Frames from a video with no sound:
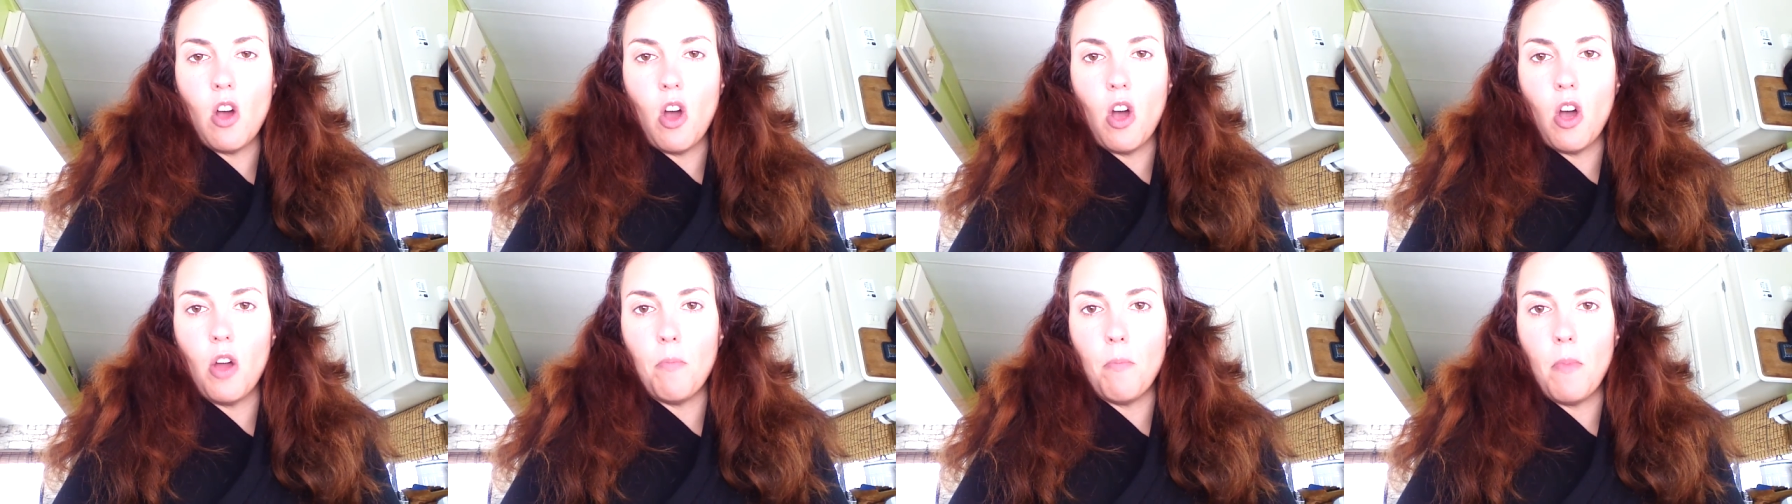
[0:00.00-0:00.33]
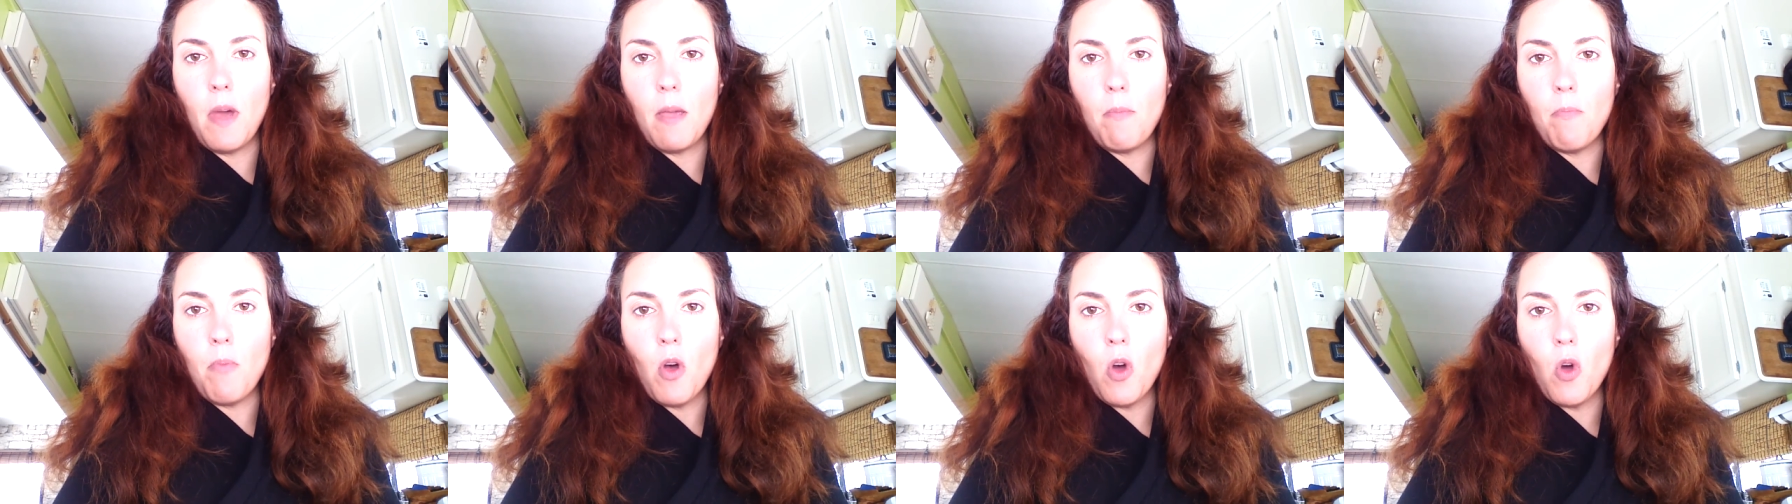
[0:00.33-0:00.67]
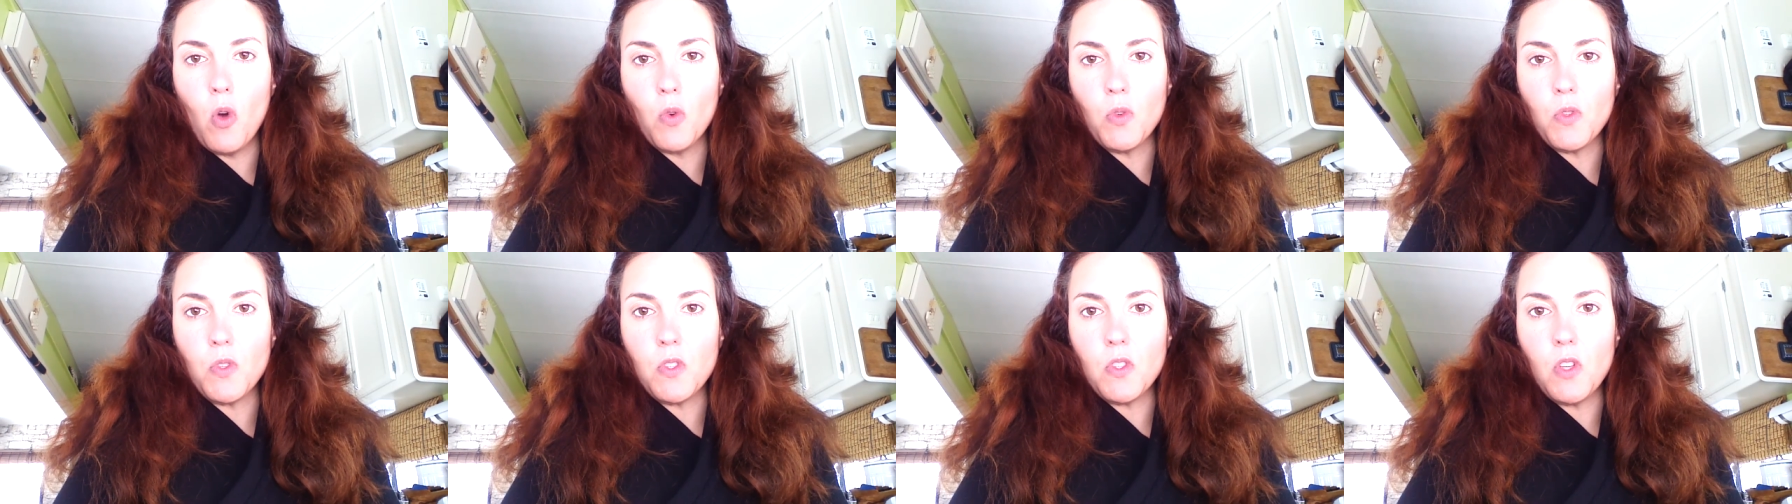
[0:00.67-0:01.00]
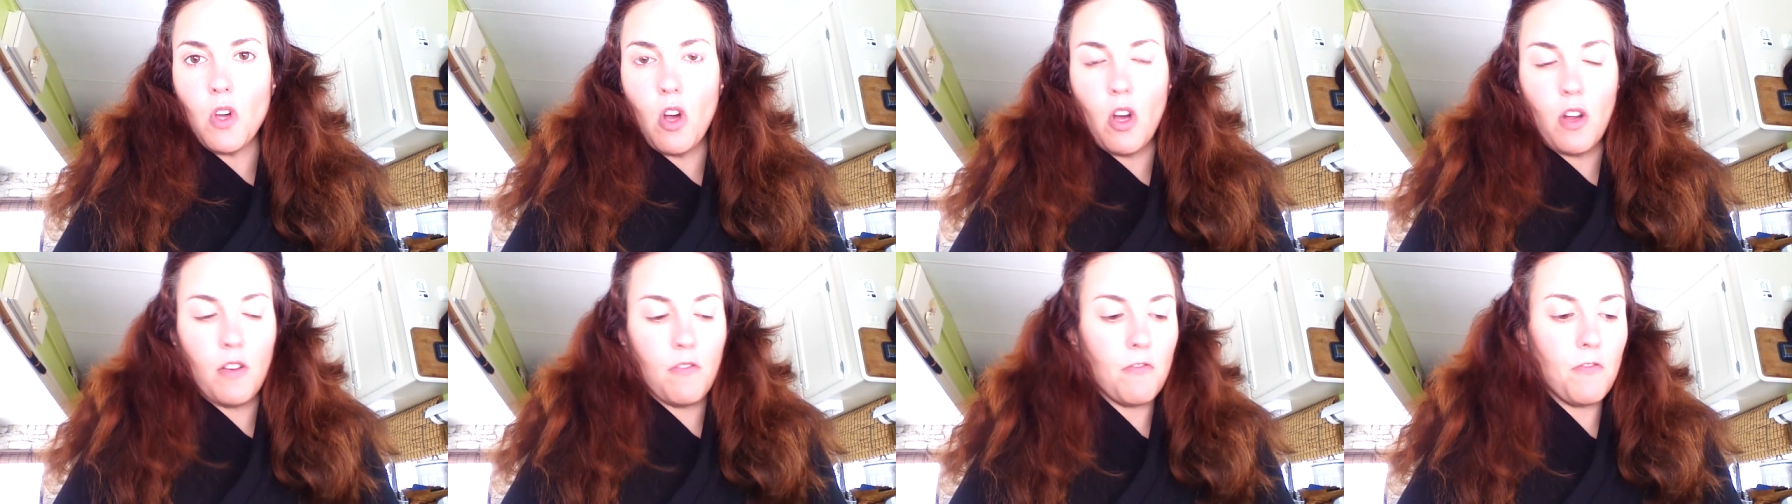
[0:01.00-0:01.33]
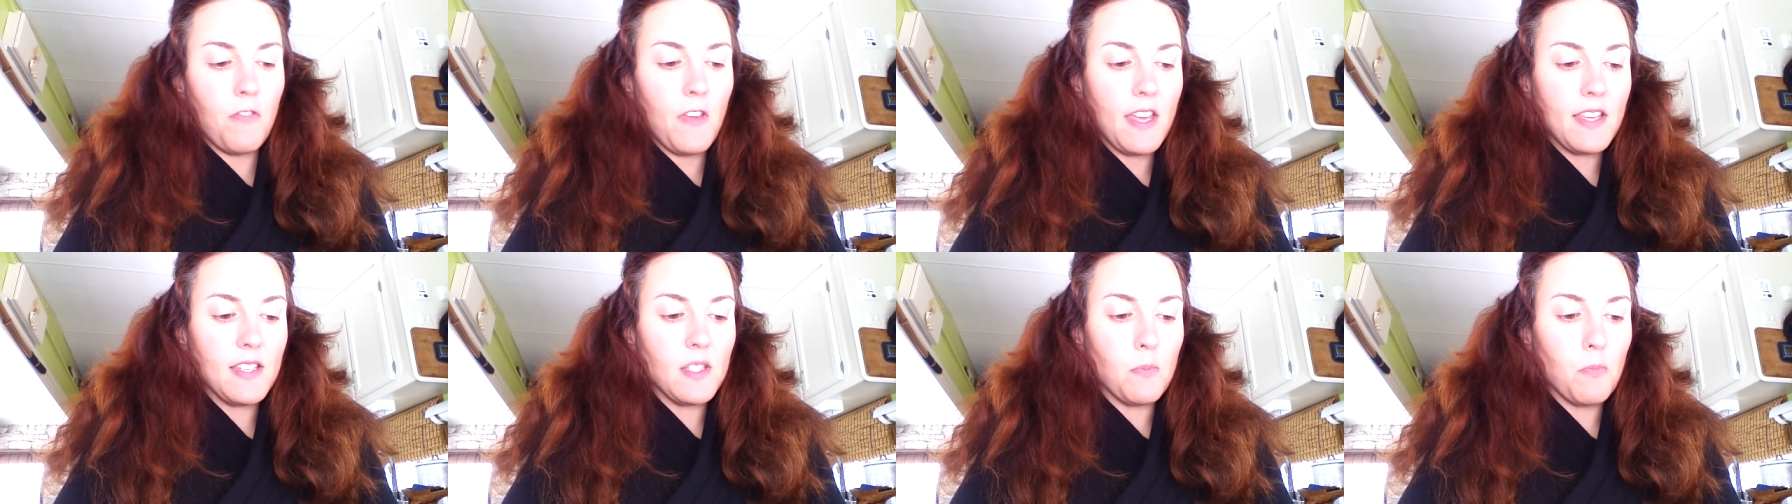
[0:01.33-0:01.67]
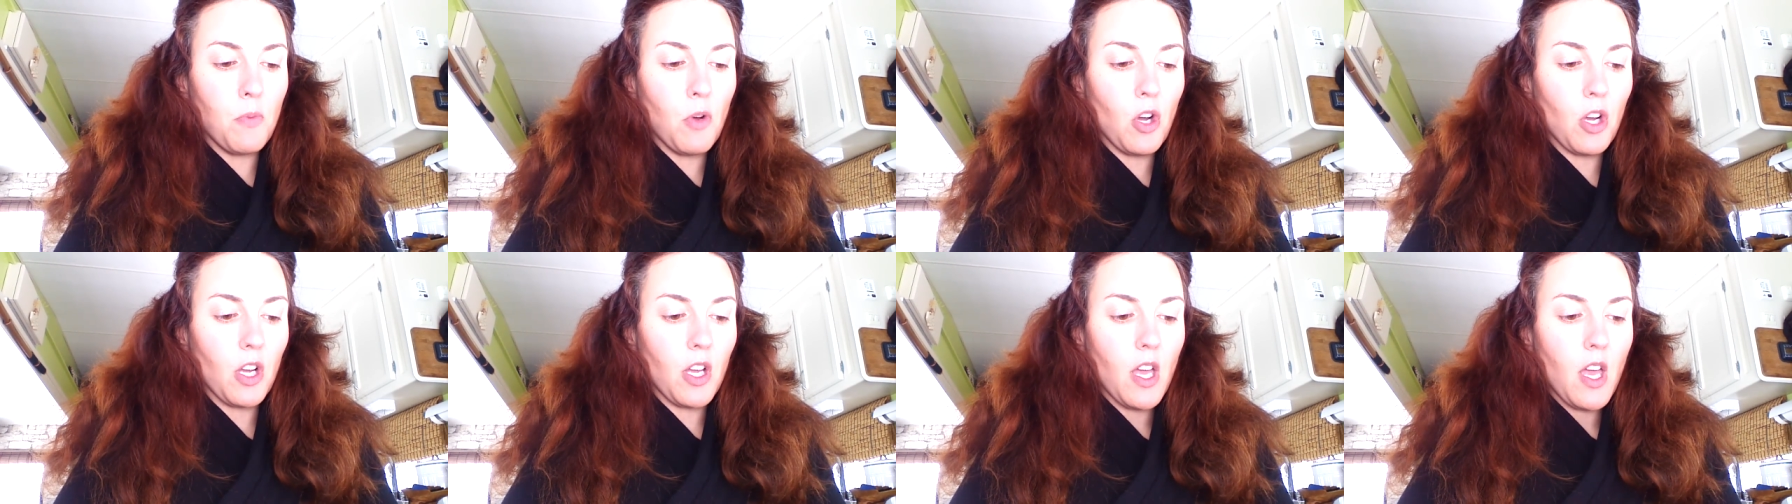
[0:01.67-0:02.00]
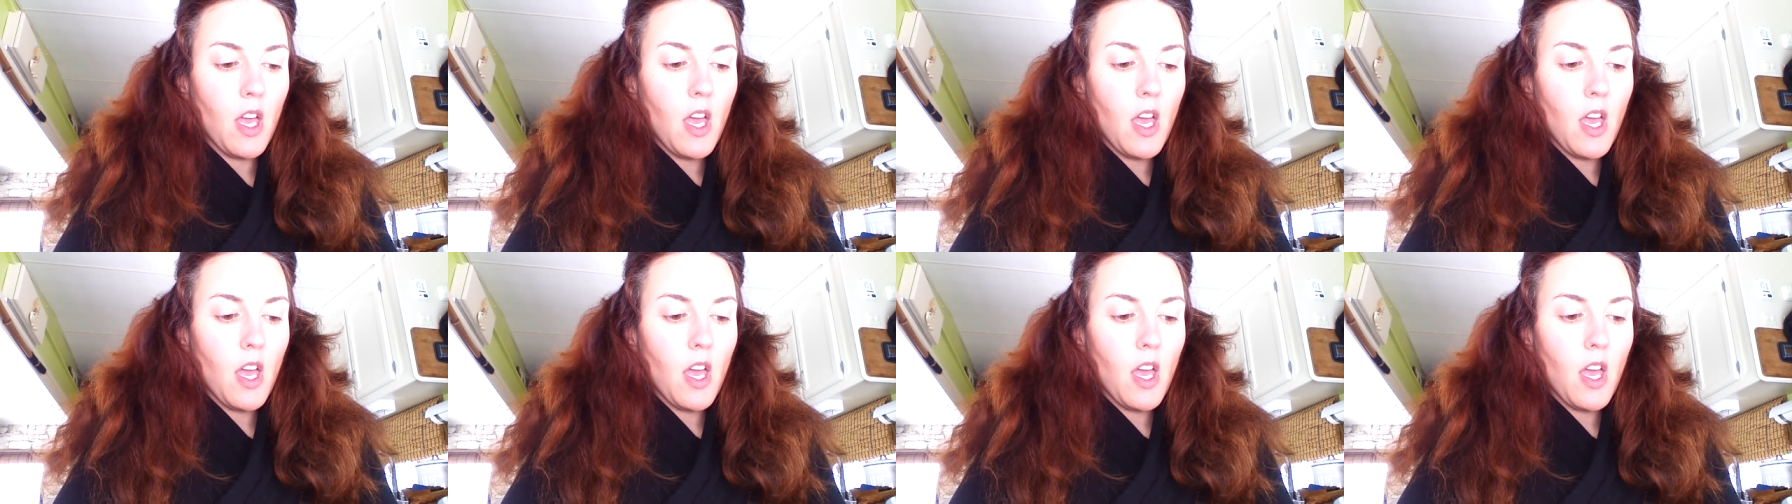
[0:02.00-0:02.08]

on my posts on Facebook,